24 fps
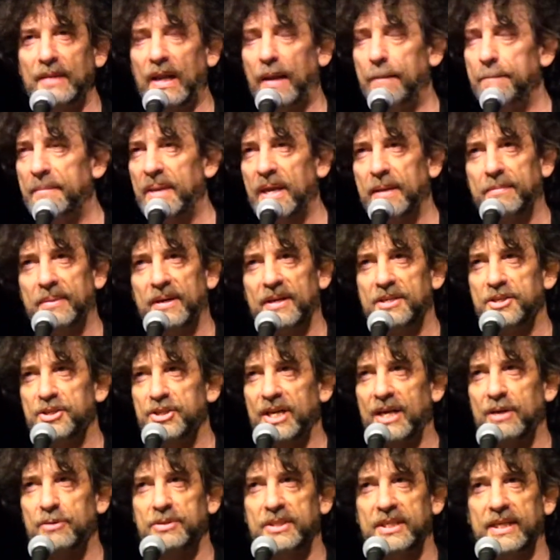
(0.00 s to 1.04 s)
and people are
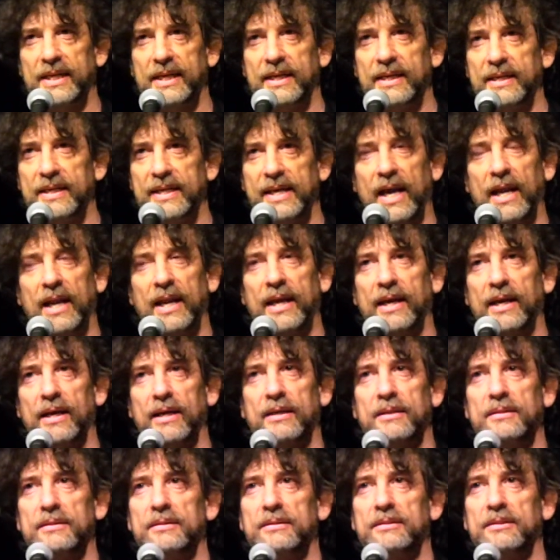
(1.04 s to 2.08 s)
shouting and yelling,
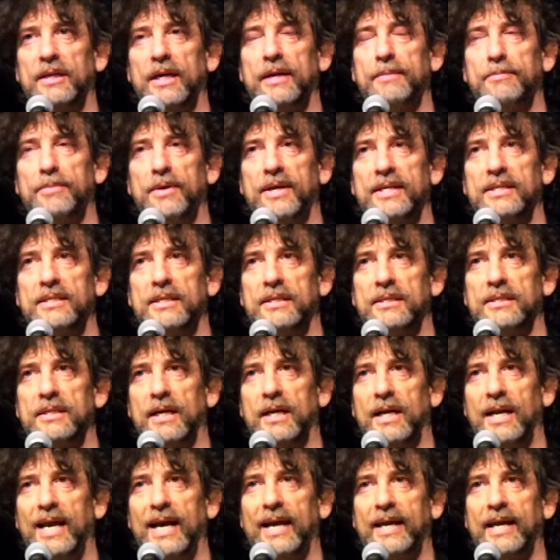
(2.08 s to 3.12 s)
and typewriters
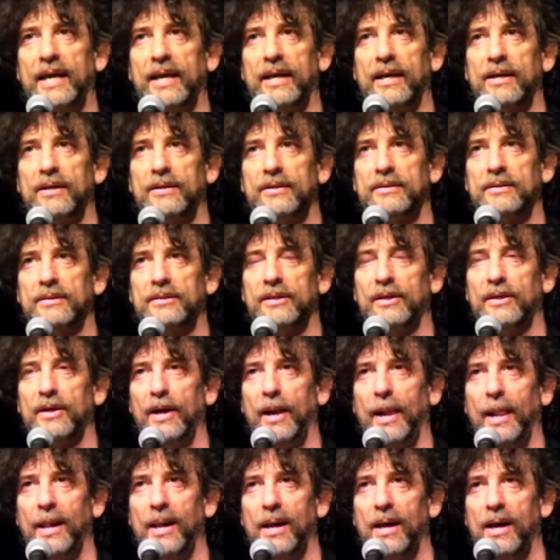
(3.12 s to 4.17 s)
are clacking, and
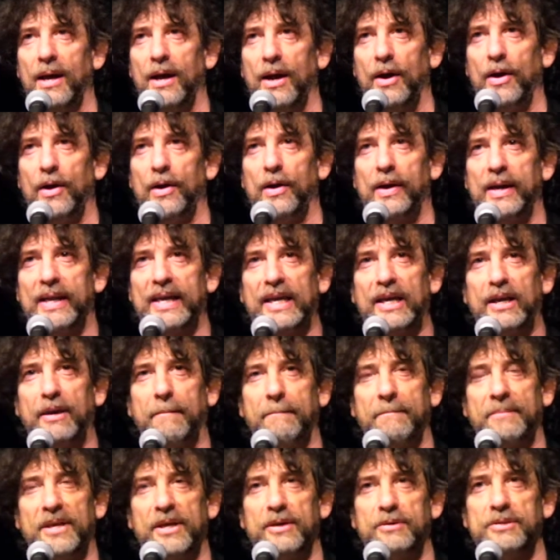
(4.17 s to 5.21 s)
early
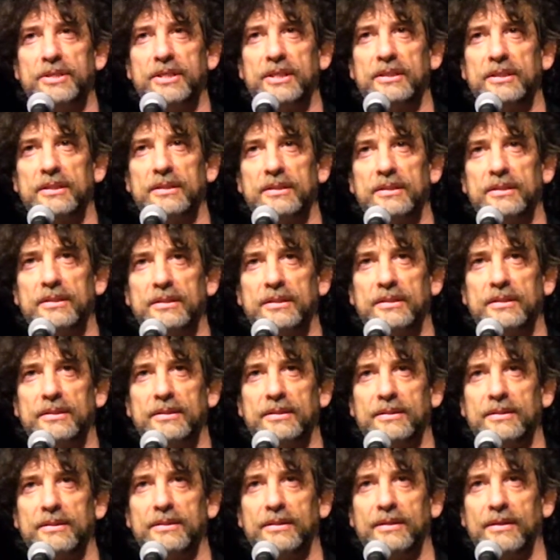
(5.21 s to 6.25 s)

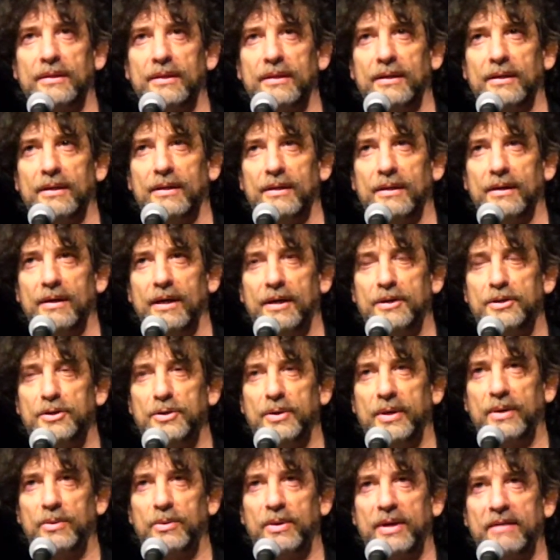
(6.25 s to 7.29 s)
computers are
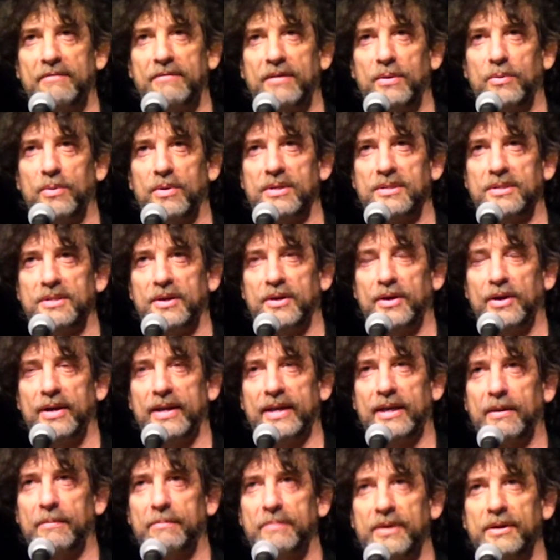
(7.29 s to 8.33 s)
doing whatever it was that
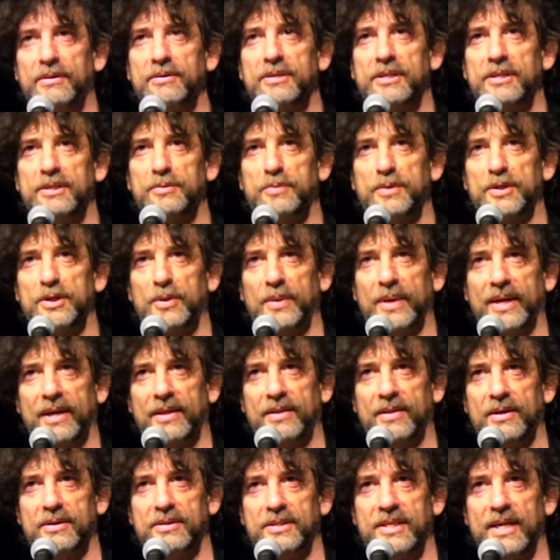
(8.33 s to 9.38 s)
early computers were doing
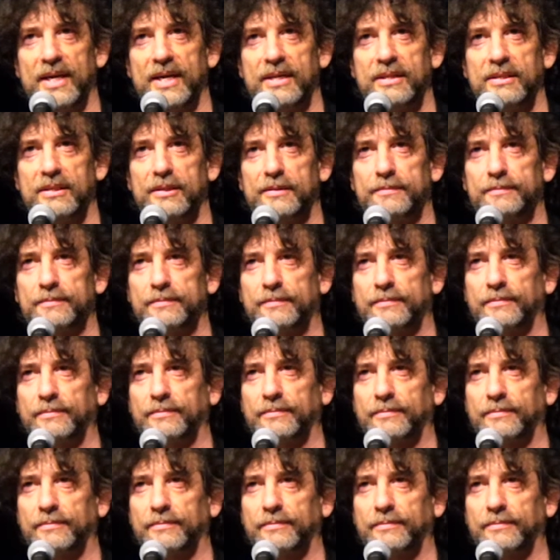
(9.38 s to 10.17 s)
in those days.